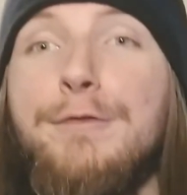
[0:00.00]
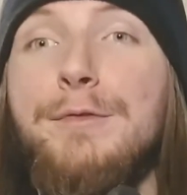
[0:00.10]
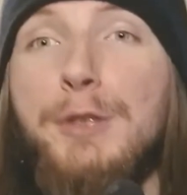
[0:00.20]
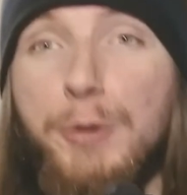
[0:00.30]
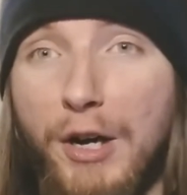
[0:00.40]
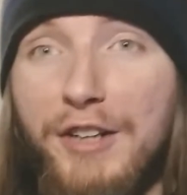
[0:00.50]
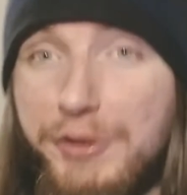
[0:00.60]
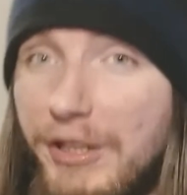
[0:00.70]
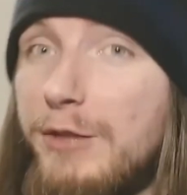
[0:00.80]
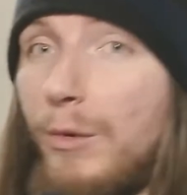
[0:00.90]
Grog
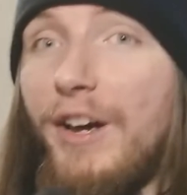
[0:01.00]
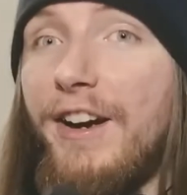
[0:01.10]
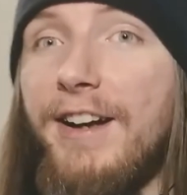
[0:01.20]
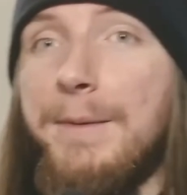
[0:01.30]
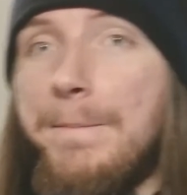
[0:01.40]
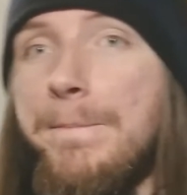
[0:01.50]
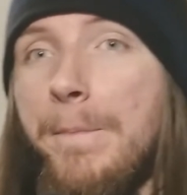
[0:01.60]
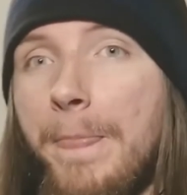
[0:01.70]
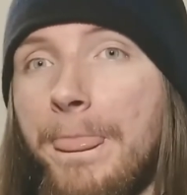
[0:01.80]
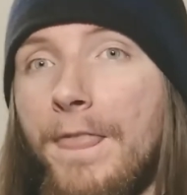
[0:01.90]
Drinkwater.
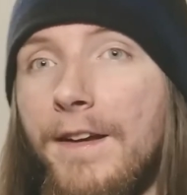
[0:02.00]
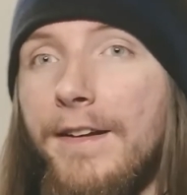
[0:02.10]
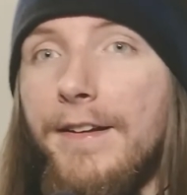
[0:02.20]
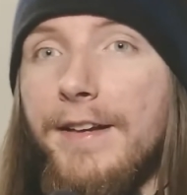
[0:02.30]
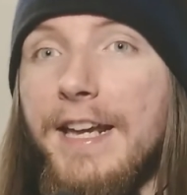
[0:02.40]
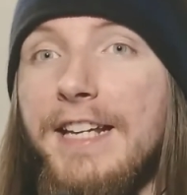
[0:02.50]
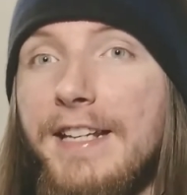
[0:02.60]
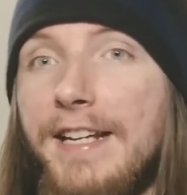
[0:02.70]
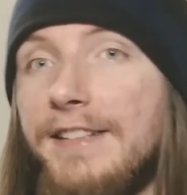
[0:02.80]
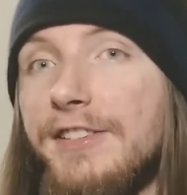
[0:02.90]

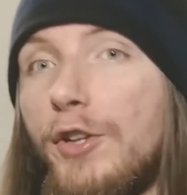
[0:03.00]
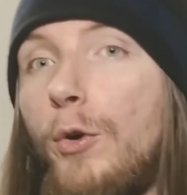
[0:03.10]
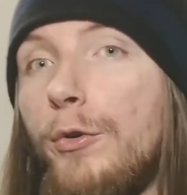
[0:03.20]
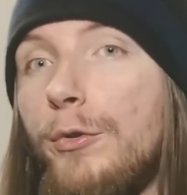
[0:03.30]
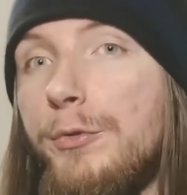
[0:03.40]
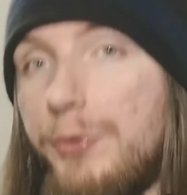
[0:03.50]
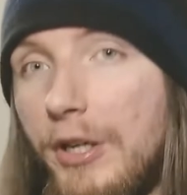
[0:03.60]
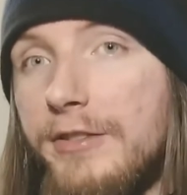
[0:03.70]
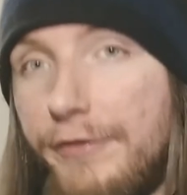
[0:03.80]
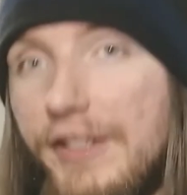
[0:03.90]
He's an old
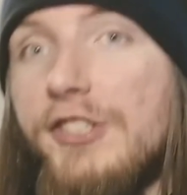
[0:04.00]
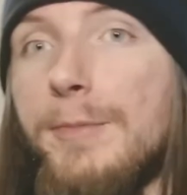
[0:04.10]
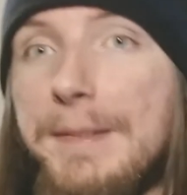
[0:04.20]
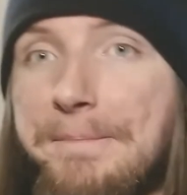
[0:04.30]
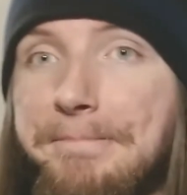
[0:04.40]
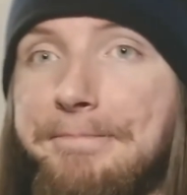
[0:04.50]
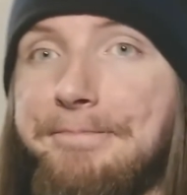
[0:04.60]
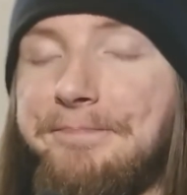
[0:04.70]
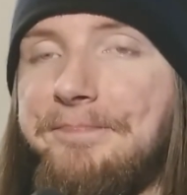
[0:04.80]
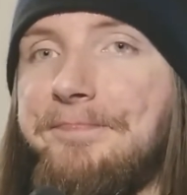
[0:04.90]
drunk fisherman
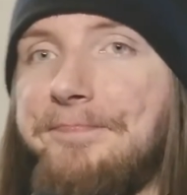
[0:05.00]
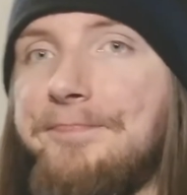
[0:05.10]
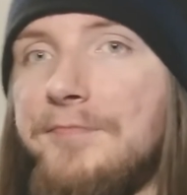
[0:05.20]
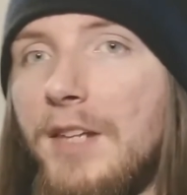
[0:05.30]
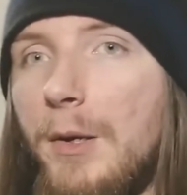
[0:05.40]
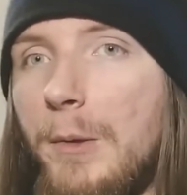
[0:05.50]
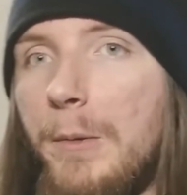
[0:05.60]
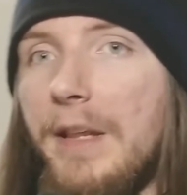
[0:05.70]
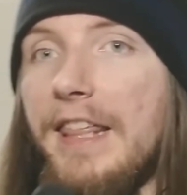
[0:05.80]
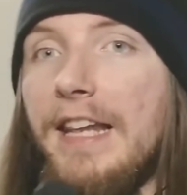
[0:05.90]

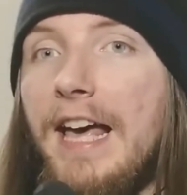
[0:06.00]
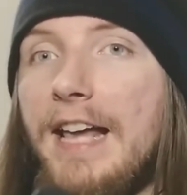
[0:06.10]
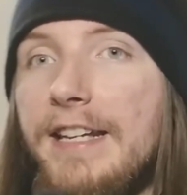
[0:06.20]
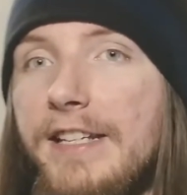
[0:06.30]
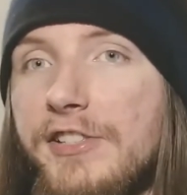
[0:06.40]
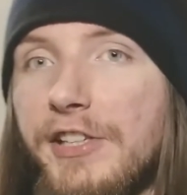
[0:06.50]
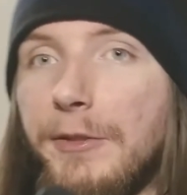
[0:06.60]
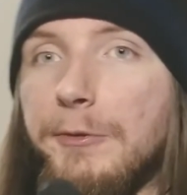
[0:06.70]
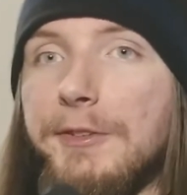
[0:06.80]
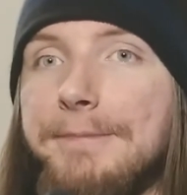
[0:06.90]
with a lot of
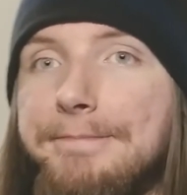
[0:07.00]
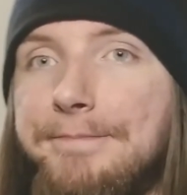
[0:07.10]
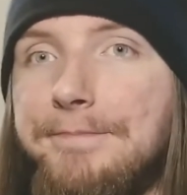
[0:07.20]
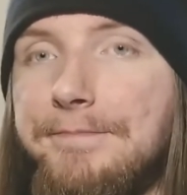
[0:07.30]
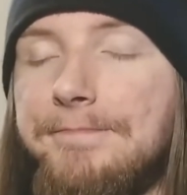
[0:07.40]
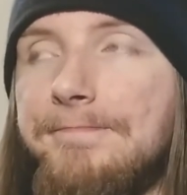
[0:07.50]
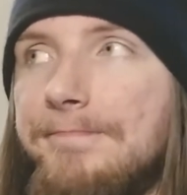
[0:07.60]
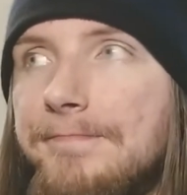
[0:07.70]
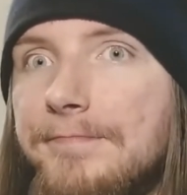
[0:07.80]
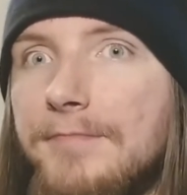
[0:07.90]
issues.
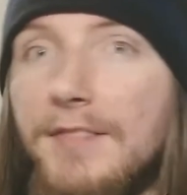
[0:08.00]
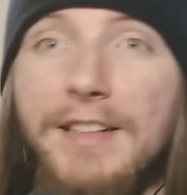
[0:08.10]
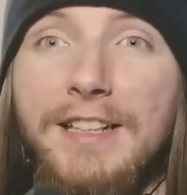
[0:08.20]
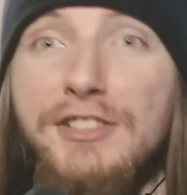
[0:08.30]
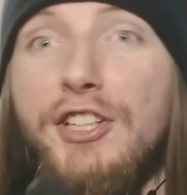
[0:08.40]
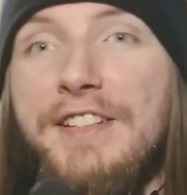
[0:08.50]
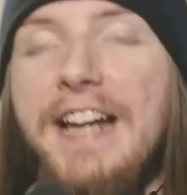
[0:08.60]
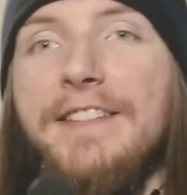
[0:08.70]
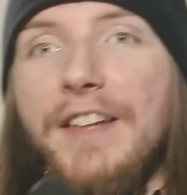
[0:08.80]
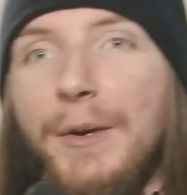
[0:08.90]
He's a good tank though.